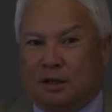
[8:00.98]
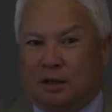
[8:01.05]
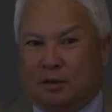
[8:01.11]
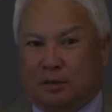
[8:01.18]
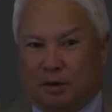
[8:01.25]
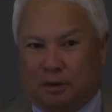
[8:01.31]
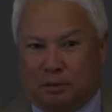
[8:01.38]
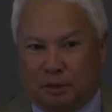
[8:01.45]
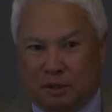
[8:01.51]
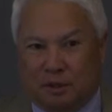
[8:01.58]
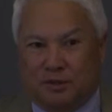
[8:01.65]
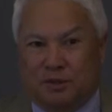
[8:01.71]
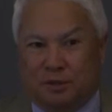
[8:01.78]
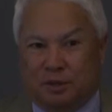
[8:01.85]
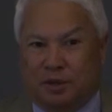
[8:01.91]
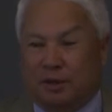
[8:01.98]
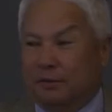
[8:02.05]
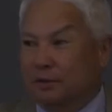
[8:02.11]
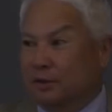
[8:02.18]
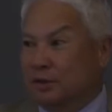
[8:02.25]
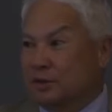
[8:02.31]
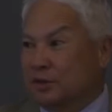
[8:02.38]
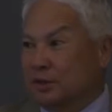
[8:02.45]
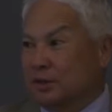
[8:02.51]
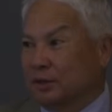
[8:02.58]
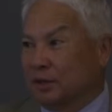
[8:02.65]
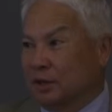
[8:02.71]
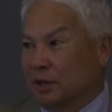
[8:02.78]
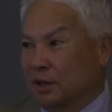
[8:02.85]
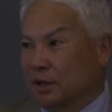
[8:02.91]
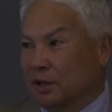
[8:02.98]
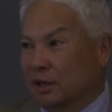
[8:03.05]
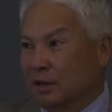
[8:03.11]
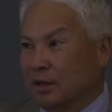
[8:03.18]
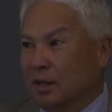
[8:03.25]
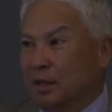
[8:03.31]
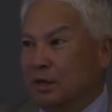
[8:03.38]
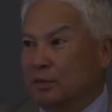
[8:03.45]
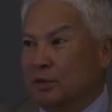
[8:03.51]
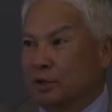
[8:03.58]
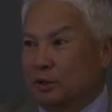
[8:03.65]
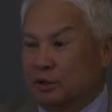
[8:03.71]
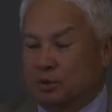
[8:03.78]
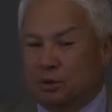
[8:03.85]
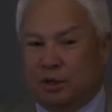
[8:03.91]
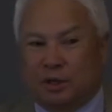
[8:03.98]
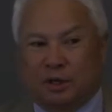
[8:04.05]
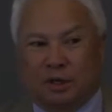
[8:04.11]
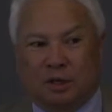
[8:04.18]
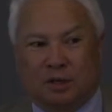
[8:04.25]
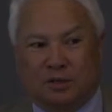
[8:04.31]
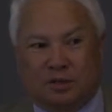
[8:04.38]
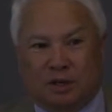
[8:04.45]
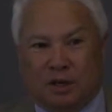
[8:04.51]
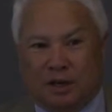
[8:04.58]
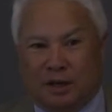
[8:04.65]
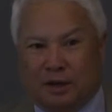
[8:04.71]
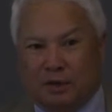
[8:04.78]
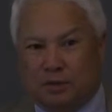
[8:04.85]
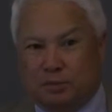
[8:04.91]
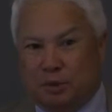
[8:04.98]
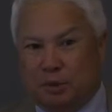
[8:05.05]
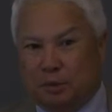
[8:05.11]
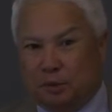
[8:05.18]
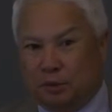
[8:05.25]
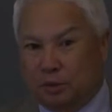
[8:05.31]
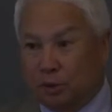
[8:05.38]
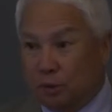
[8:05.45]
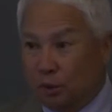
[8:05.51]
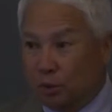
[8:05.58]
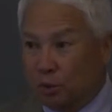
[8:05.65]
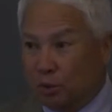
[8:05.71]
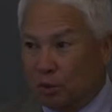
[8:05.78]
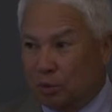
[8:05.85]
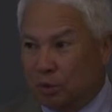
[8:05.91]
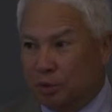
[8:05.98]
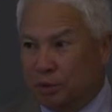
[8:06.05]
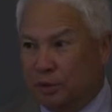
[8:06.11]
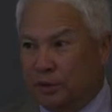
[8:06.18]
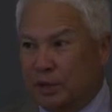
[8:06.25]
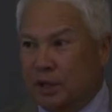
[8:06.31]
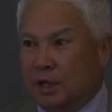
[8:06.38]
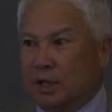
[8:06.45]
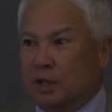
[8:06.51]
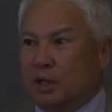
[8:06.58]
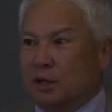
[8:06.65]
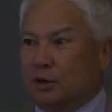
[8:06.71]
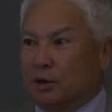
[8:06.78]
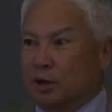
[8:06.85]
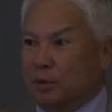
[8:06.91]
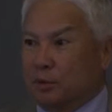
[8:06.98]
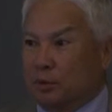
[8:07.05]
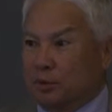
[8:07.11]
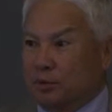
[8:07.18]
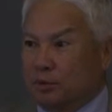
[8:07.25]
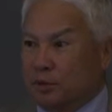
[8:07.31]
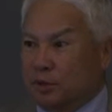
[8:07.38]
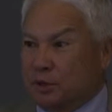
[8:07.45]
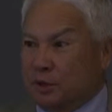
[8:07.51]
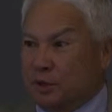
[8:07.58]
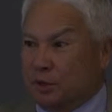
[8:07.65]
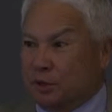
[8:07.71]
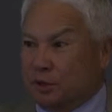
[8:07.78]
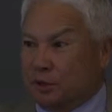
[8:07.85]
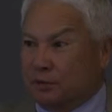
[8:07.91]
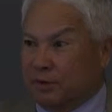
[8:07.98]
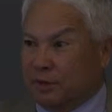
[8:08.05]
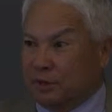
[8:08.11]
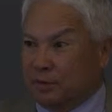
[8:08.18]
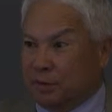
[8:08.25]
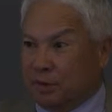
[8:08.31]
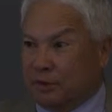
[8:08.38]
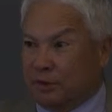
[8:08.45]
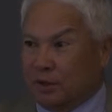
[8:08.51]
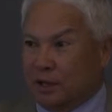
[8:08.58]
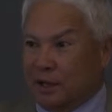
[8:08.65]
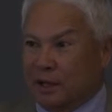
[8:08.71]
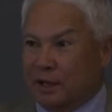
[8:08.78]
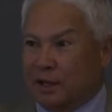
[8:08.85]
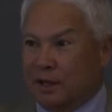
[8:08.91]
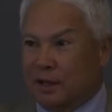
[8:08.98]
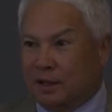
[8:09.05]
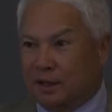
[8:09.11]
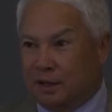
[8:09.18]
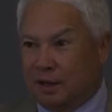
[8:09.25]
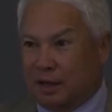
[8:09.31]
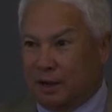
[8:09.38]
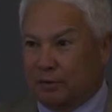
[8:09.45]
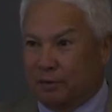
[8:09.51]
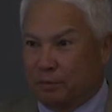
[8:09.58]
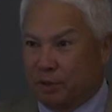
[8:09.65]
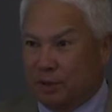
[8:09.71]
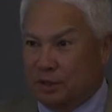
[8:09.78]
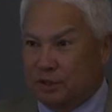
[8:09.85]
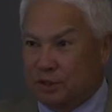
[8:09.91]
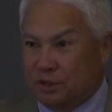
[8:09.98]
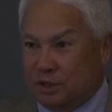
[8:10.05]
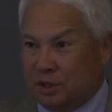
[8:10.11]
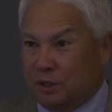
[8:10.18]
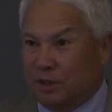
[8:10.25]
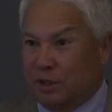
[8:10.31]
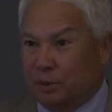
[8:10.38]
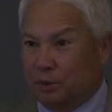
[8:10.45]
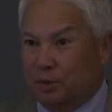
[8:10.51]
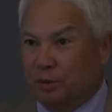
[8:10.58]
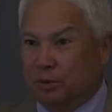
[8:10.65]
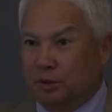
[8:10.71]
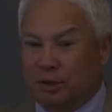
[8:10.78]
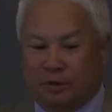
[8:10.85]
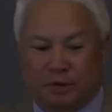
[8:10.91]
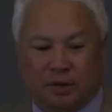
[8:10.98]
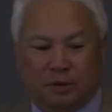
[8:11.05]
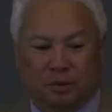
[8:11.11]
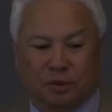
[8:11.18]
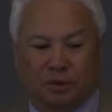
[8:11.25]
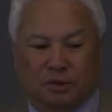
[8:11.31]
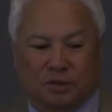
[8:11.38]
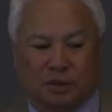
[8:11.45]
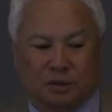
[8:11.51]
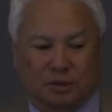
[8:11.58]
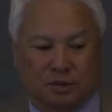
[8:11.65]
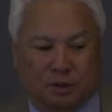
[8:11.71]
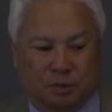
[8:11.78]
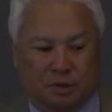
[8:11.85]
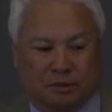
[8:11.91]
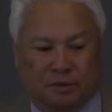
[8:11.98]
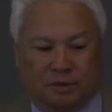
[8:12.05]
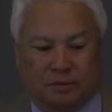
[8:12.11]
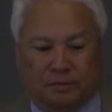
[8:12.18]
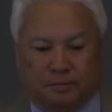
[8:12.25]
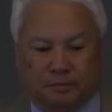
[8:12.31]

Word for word: and uh, mills that we have here in South Carolina because what it does, it allows people to grow more wood, create more return on their investment on their land, and then have a place to sell that wood whenever they want to sell some of it.